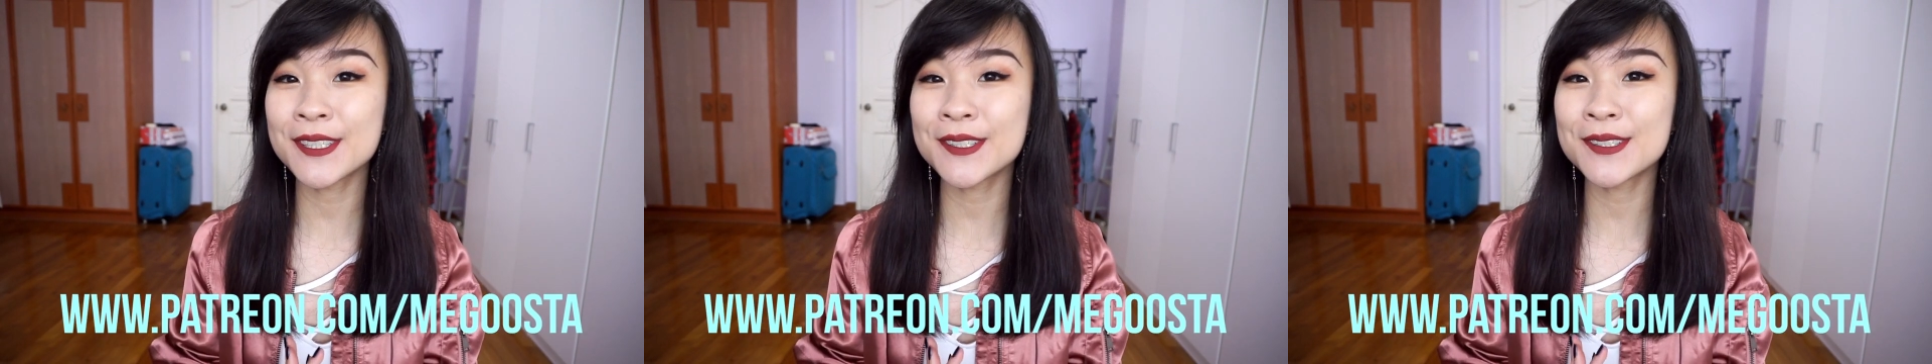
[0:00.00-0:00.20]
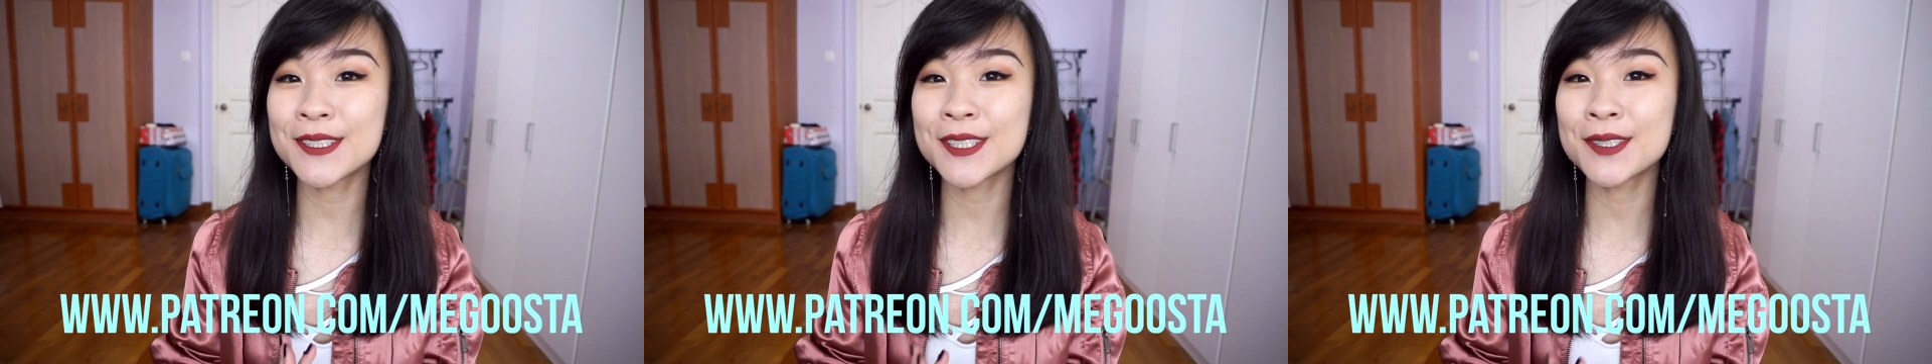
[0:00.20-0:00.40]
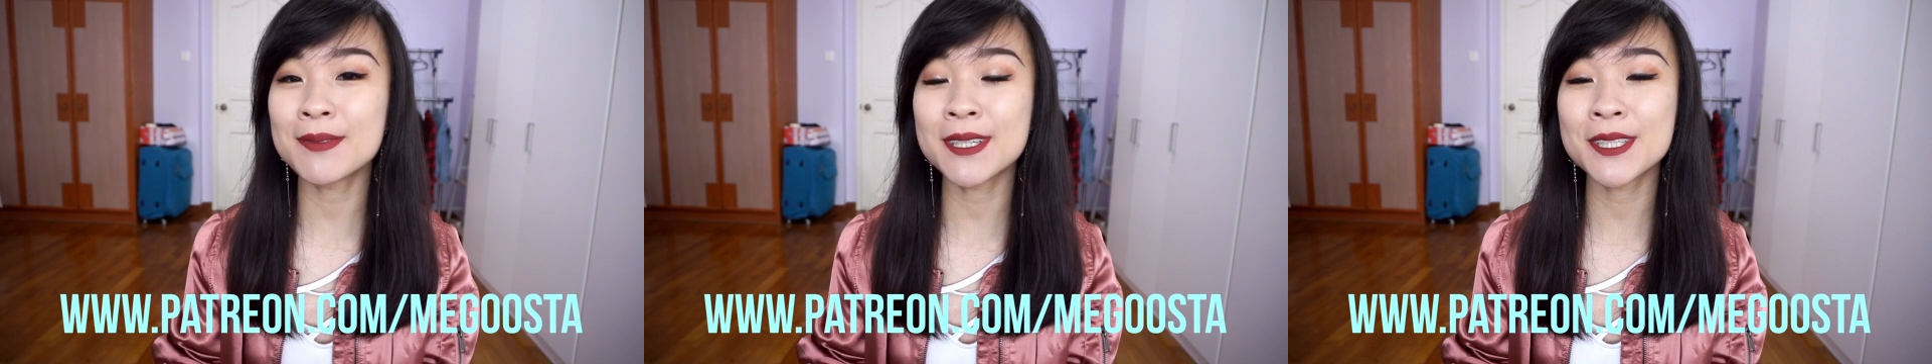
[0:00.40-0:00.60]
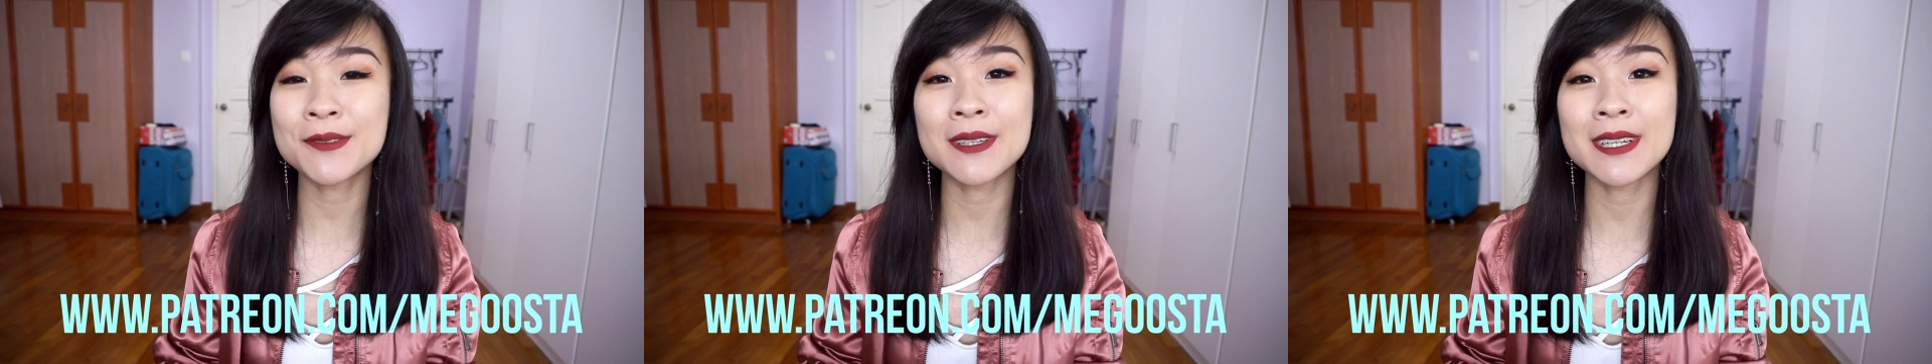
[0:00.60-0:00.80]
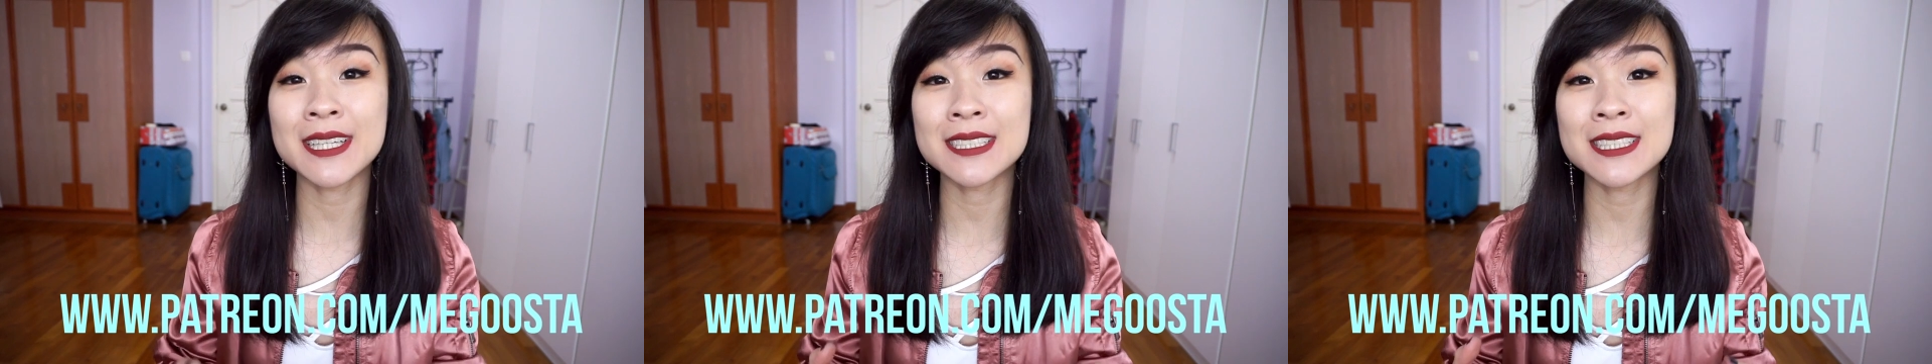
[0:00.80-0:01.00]
YouTube and you
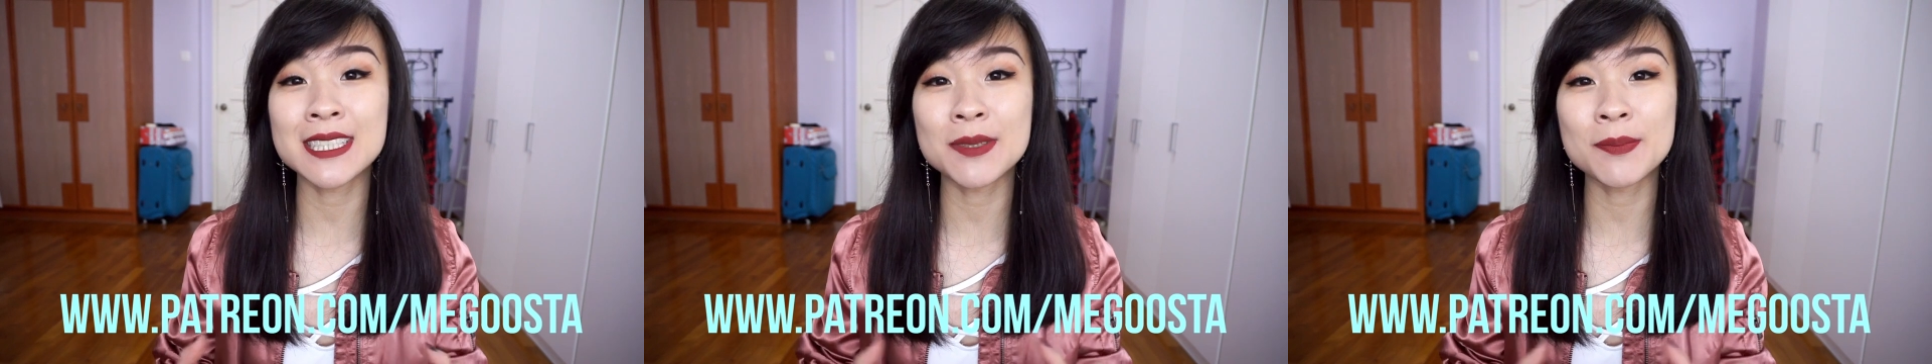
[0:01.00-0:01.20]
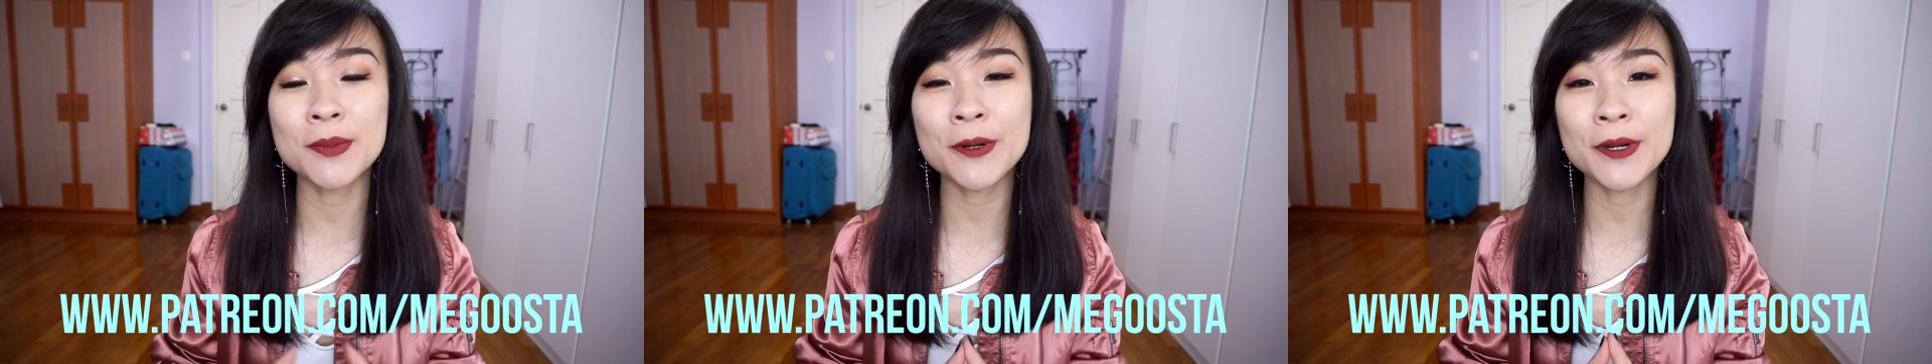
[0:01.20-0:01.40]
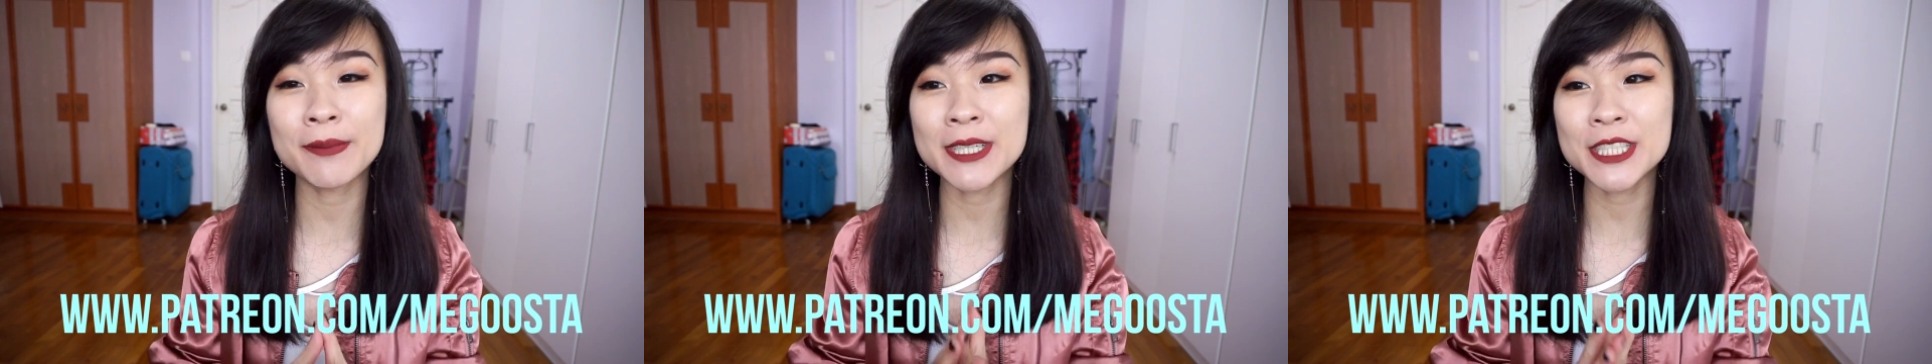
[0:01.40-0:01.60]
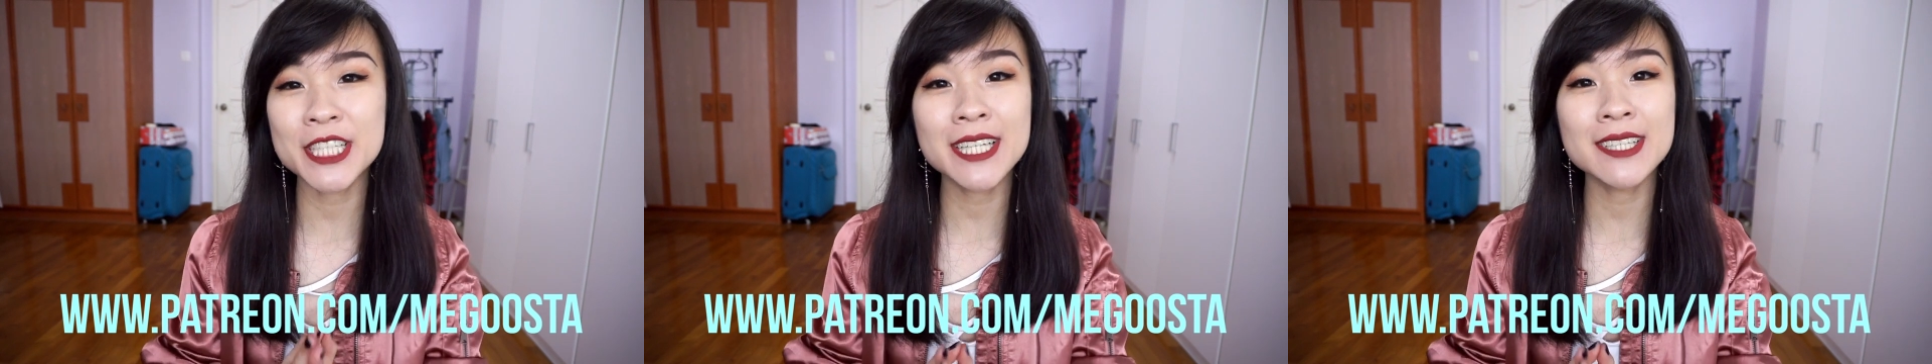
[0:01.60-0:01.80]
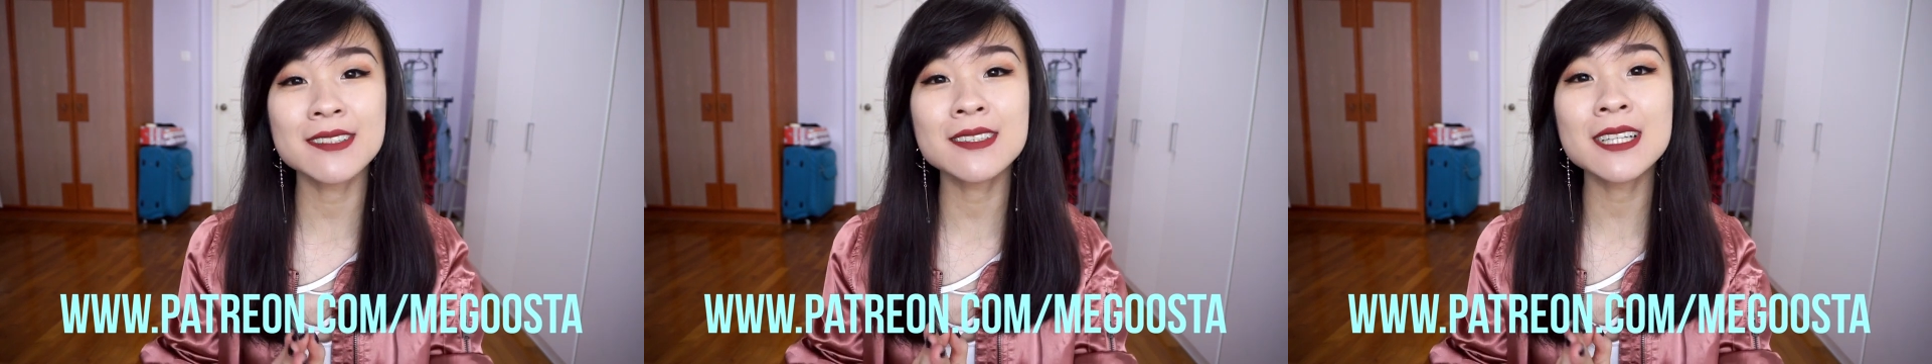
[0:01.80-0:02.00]
would like to support my
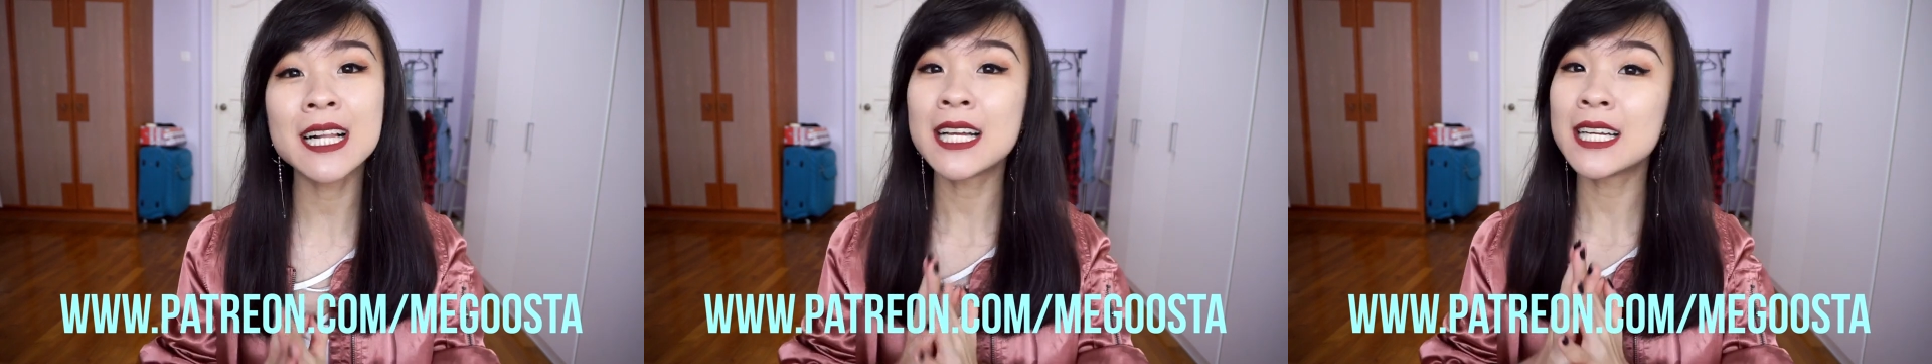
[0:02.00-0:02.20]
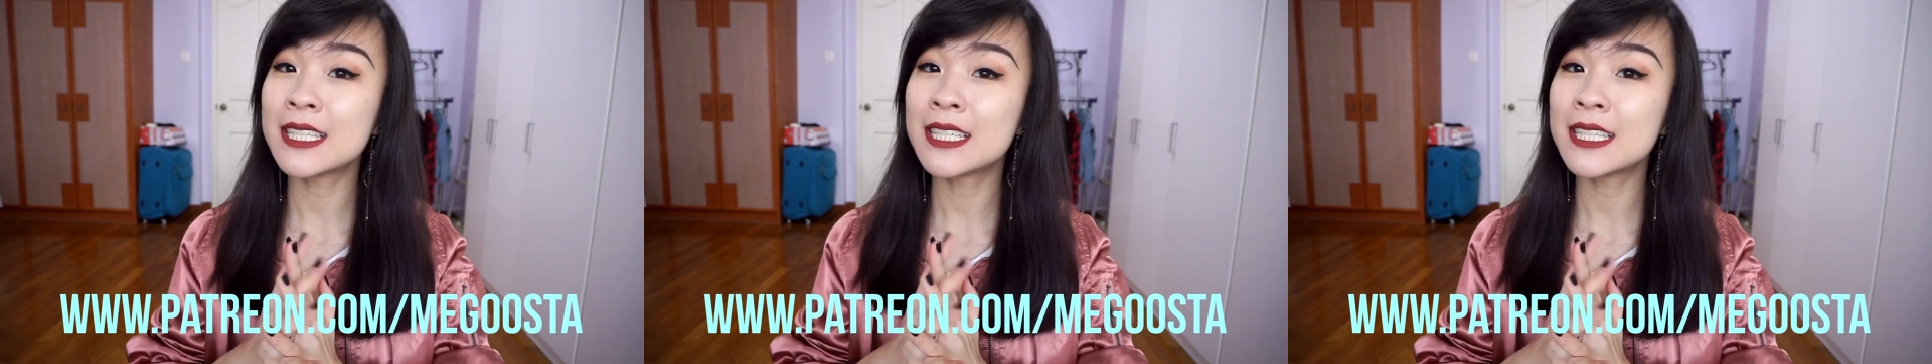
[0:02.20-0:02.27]
channel,